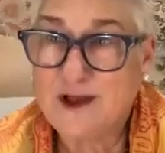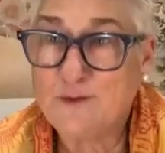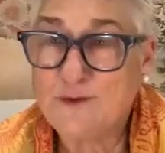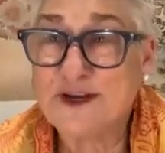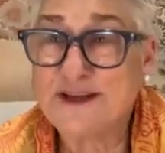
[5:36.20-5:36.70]
I
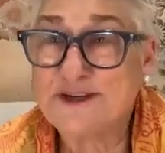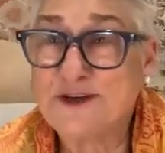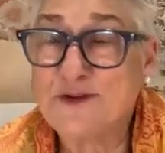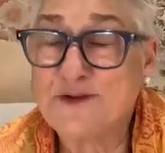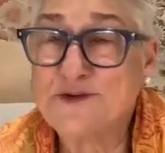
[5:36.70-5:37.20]
wish I could
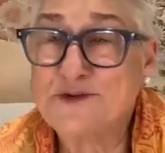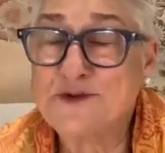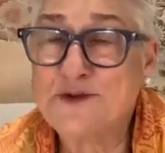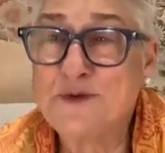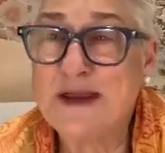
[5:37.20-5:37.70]
tell you this
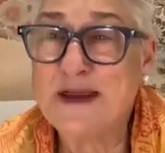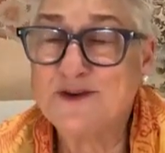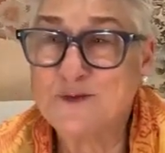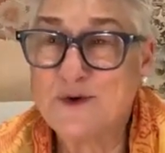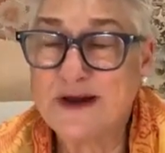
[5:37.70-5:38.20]
was unique
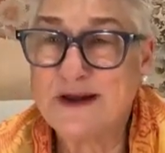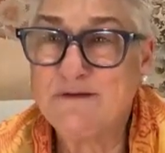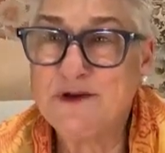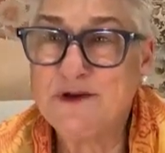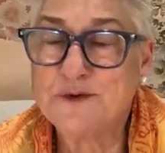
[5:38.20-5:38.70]
to one
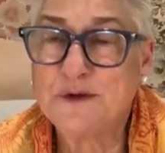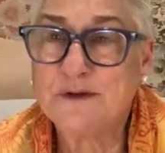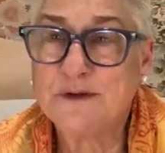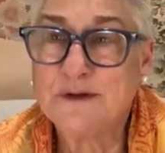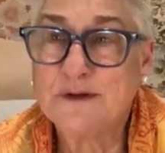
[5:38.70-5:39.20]
individual,
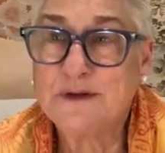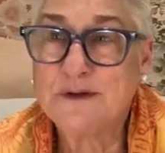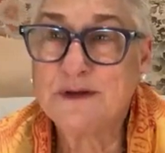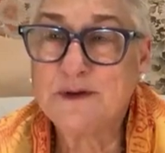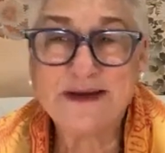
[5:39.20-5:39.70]

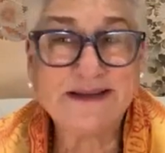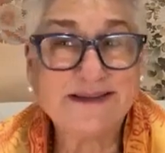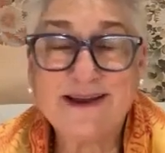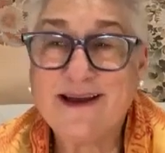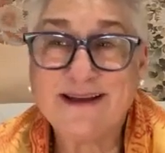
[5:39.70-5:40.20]
but
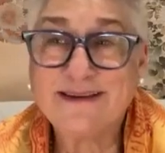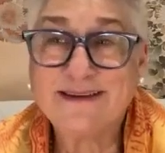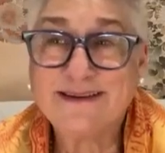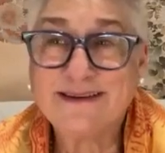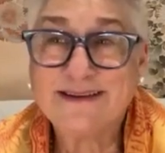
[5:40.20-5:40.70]
it's not.
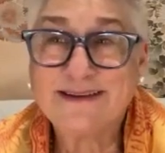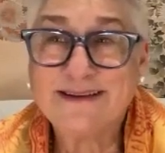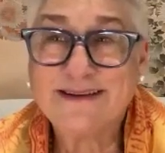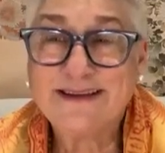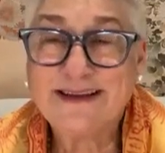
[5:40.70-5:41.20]

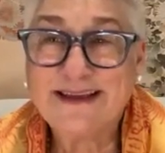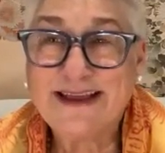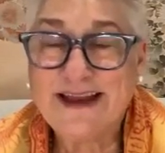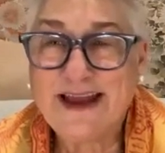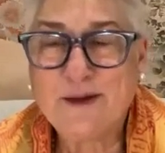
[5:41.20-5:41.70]

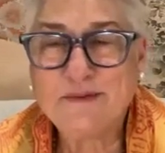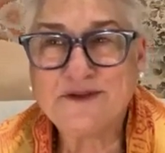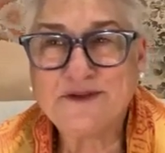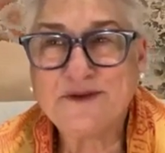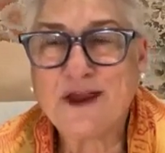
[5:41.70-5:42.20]
It
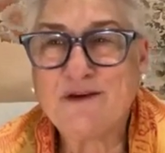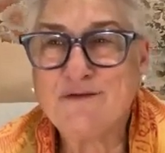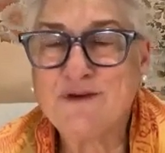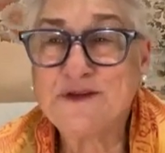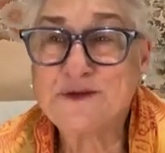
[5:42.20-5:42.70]
happens to
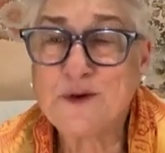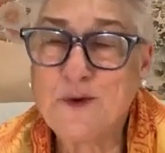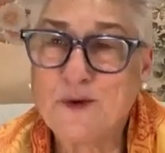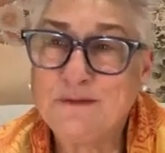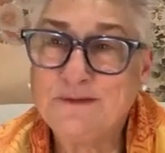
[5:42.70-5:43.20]
every
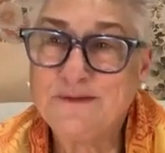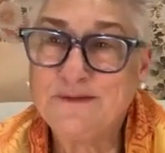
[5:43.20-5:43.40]
soul.